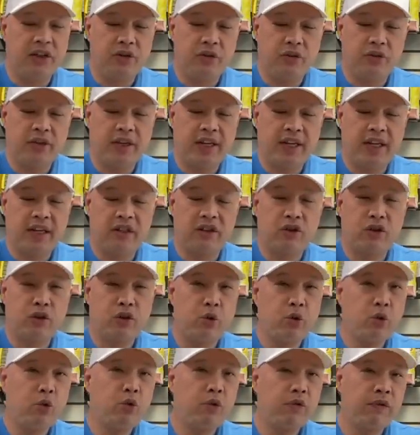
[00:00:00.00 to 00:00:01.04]
you'll get
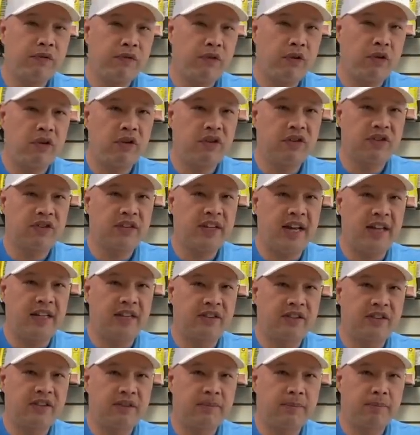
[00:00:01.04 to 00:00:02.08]
two full
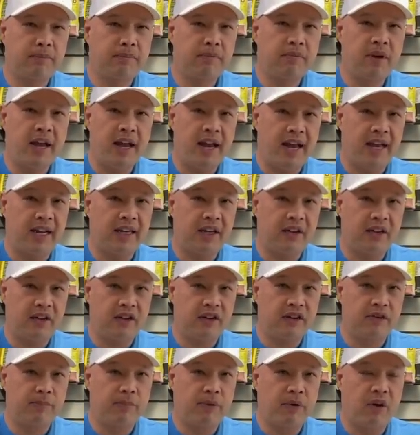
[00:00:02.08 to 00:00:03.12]
sets out of
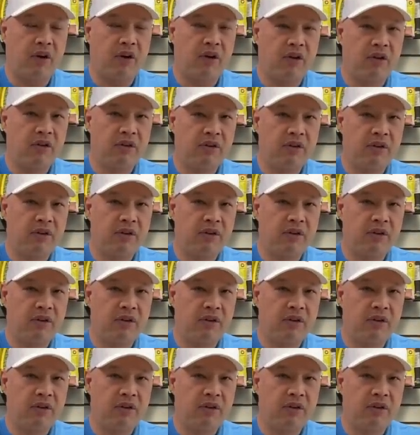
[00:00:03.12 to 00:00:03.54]
this ball.